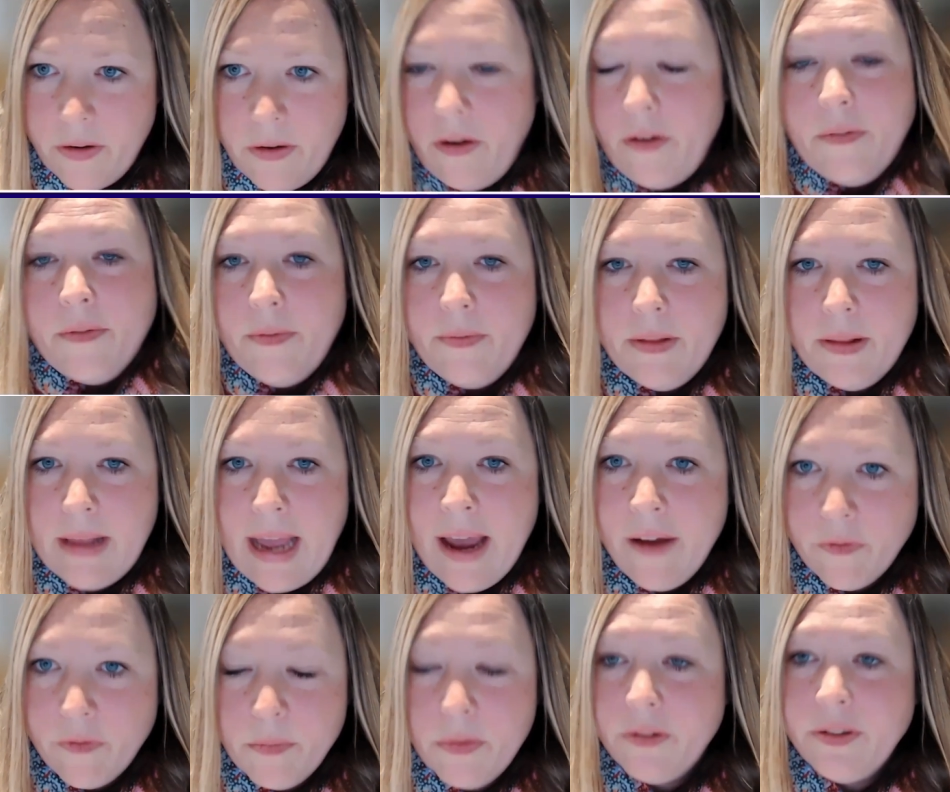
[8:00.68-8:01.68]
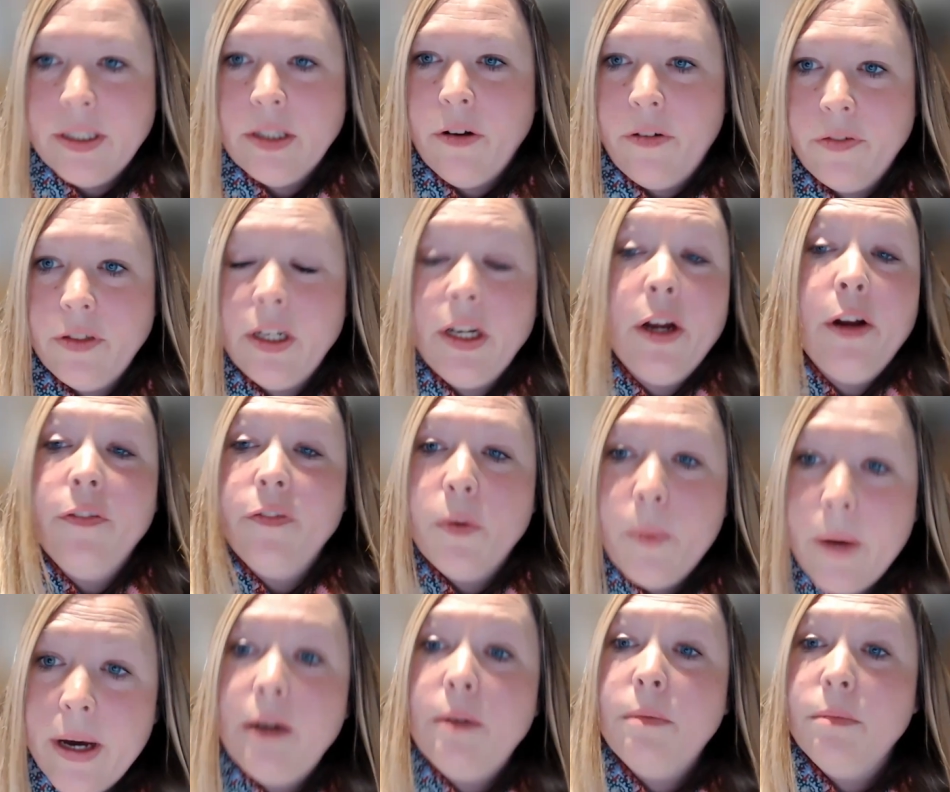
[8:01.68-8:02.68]
AVMA is often
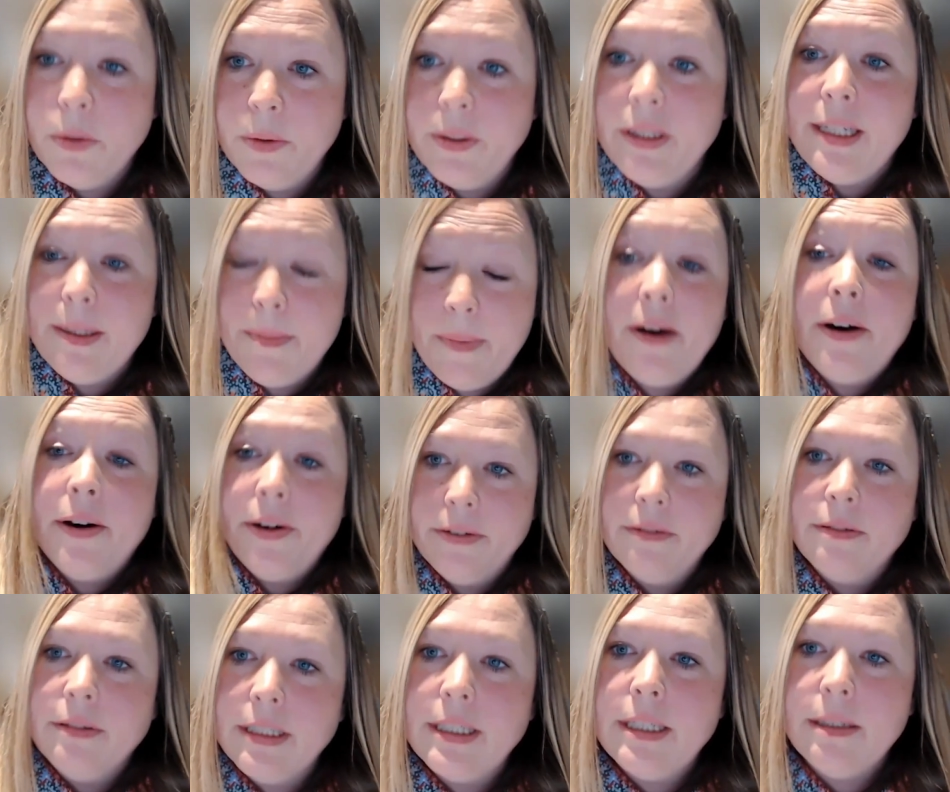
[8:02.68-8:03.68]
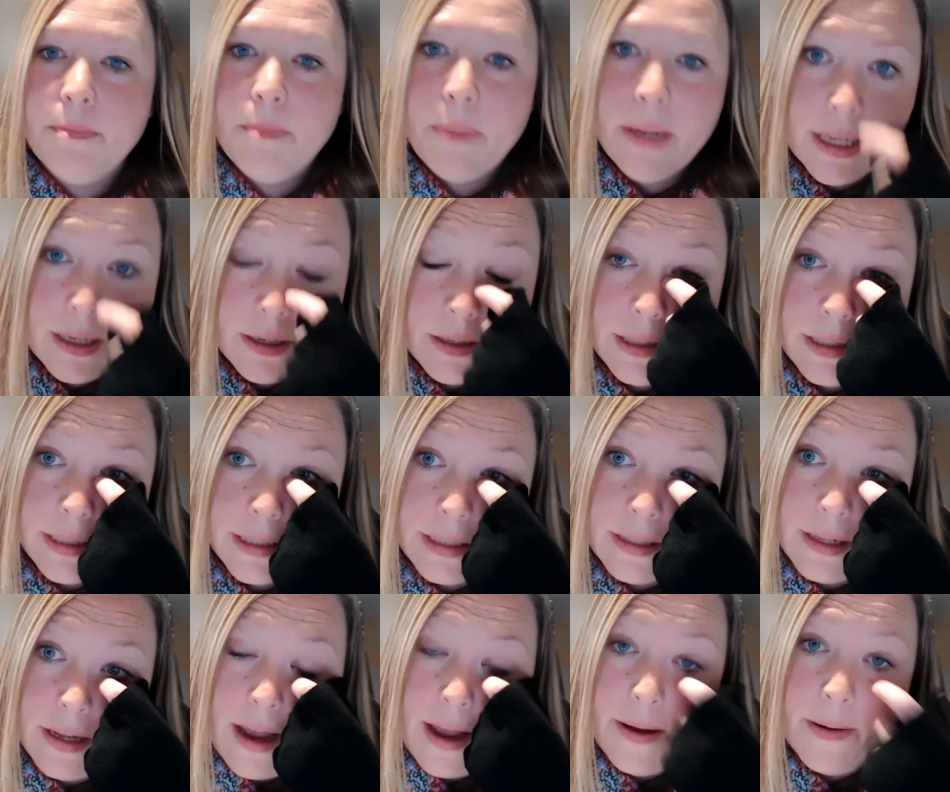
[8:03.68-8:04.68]
overwhelmed with demand because
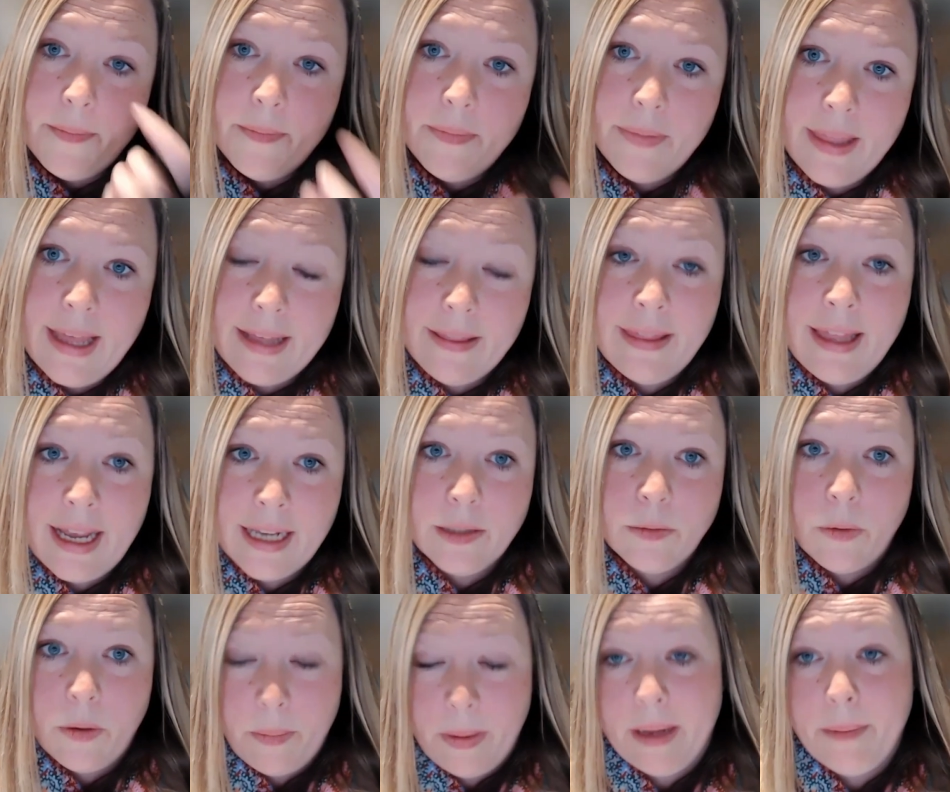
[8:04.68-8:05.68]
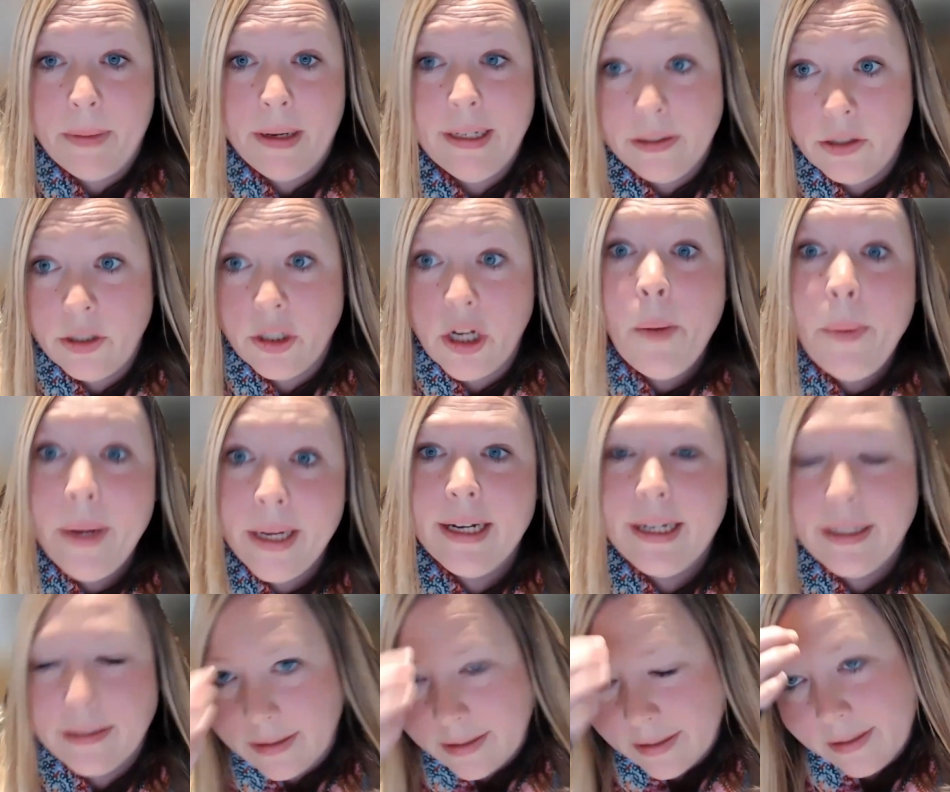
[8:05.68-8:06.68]
that's what people are showing
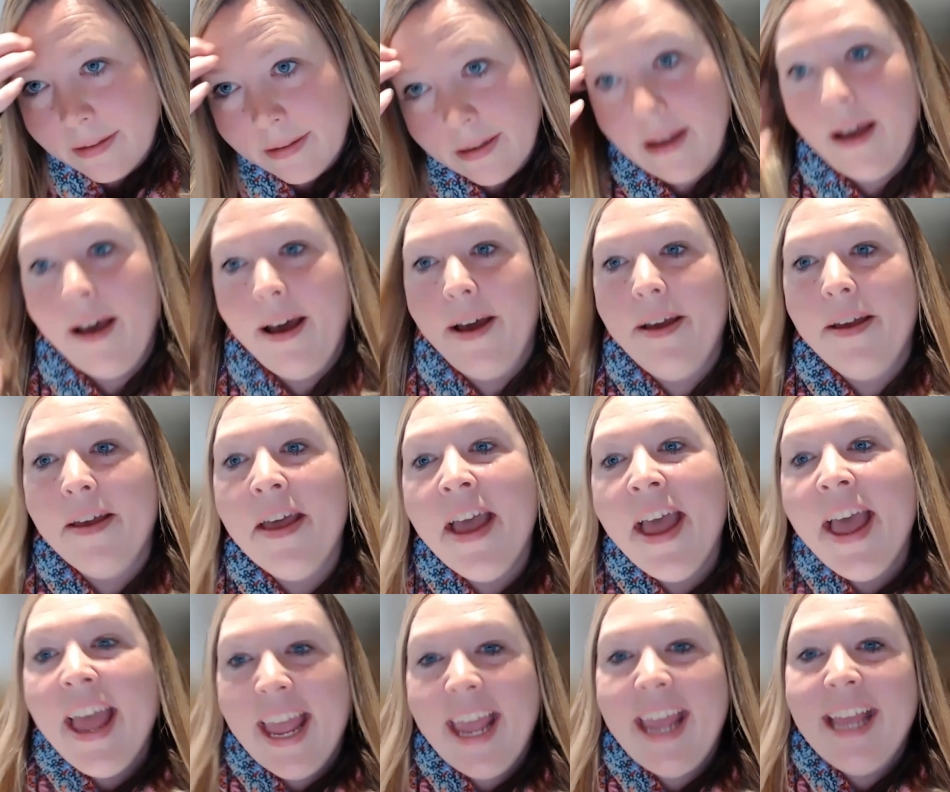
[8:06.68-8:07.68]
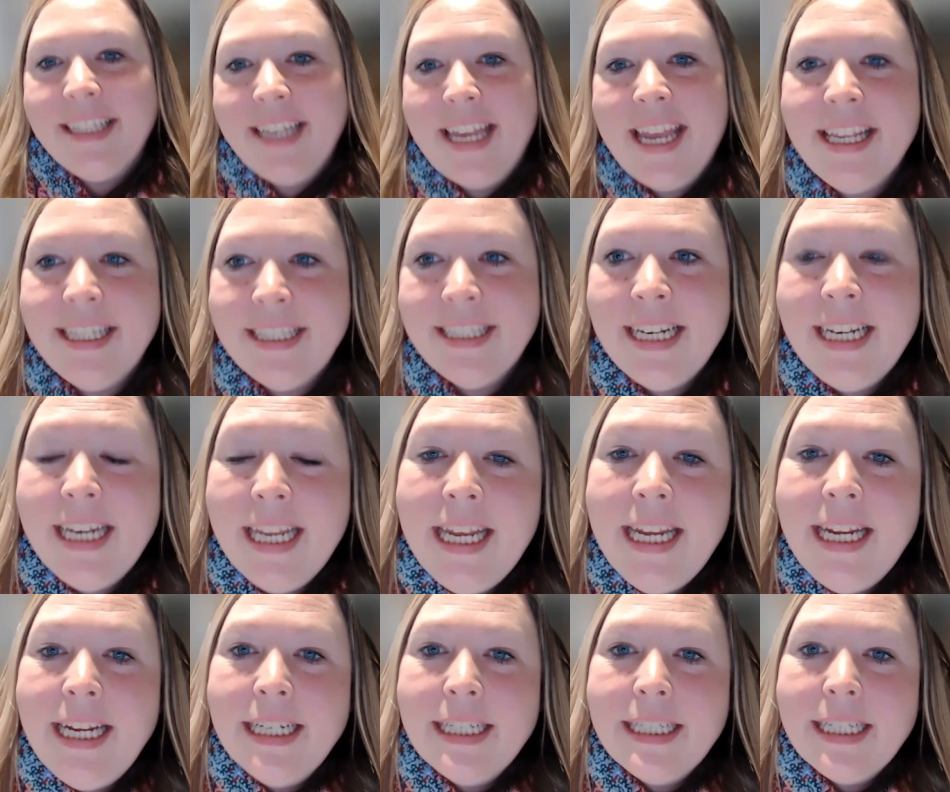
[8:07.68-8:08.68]
us. Is a
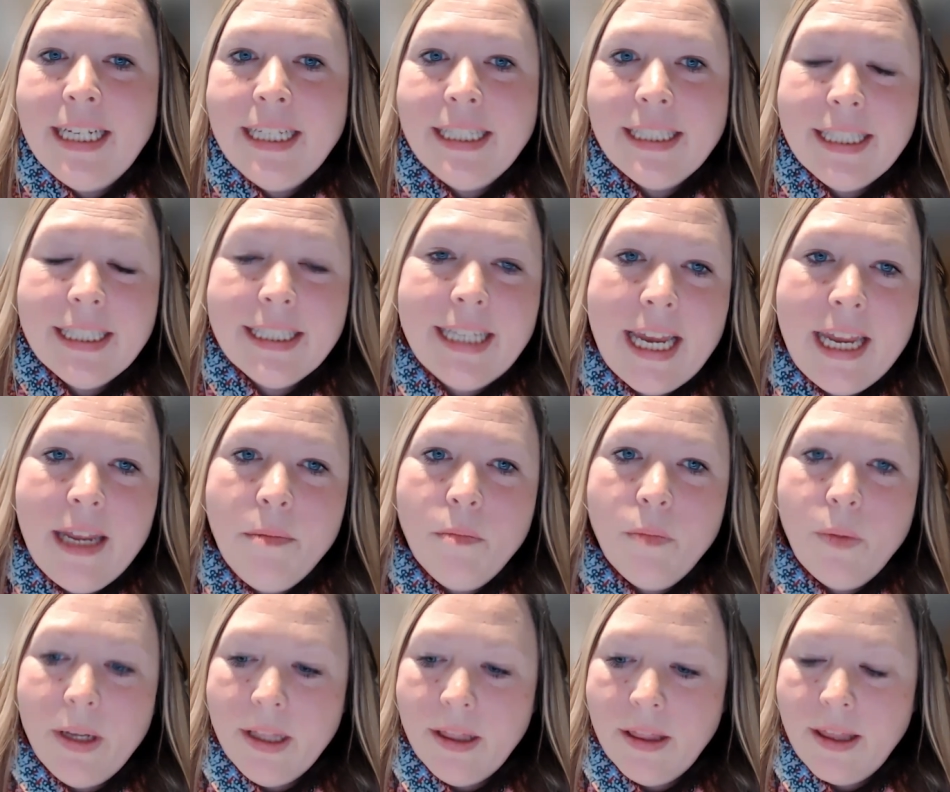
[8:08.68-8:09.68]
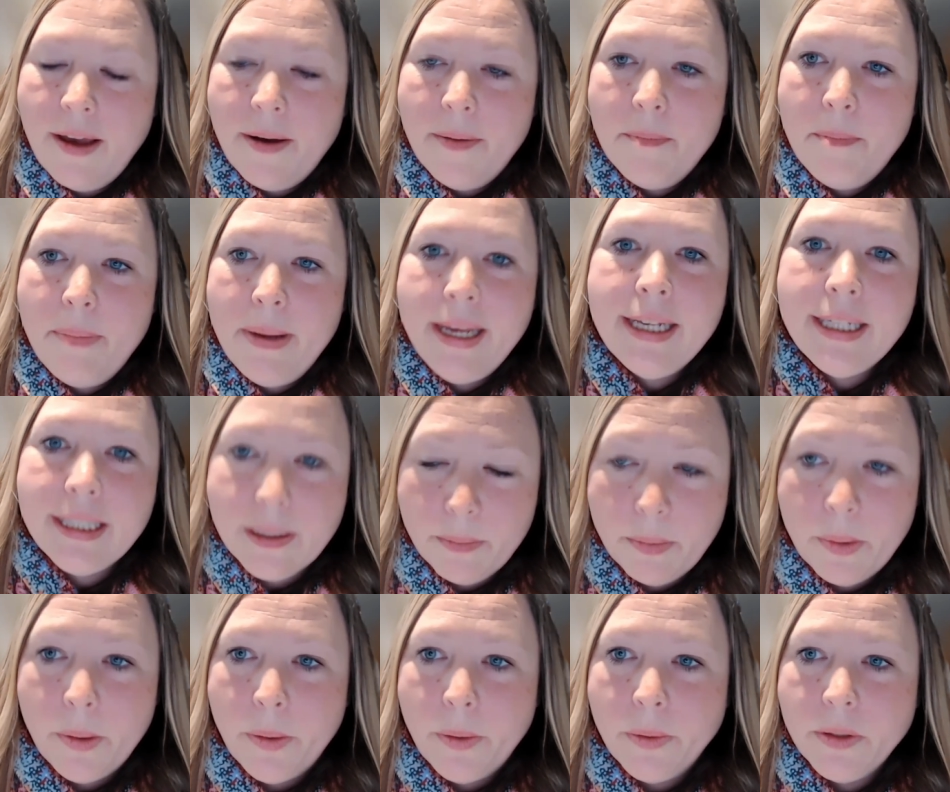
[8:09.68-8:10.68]
need. It's the same with peer
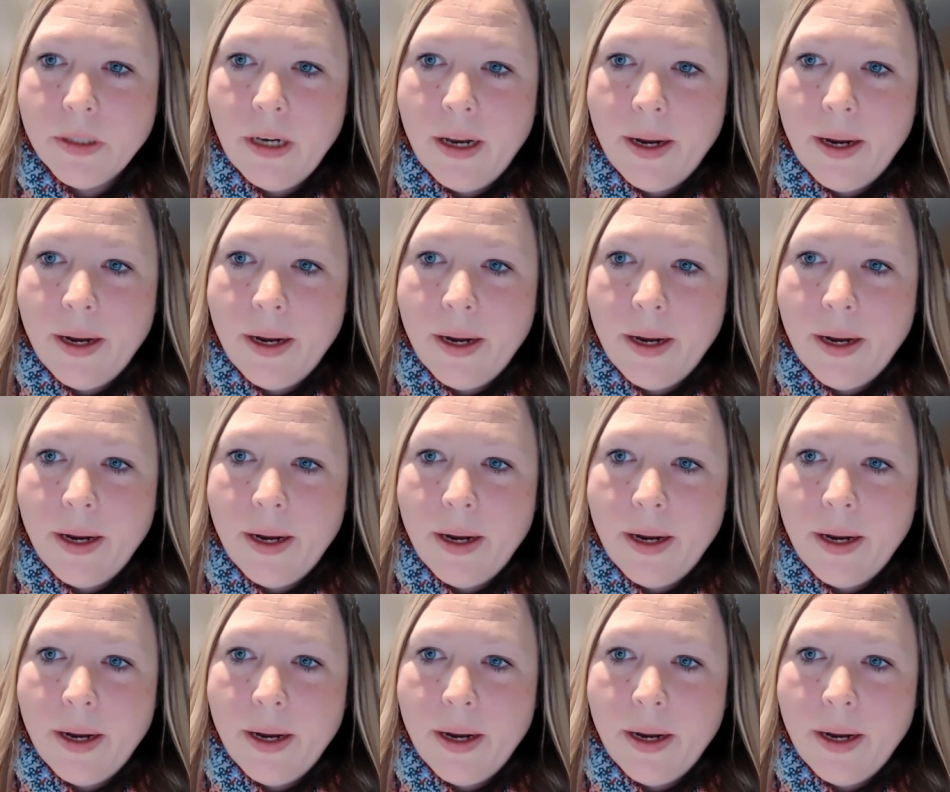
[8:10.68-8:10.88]
support.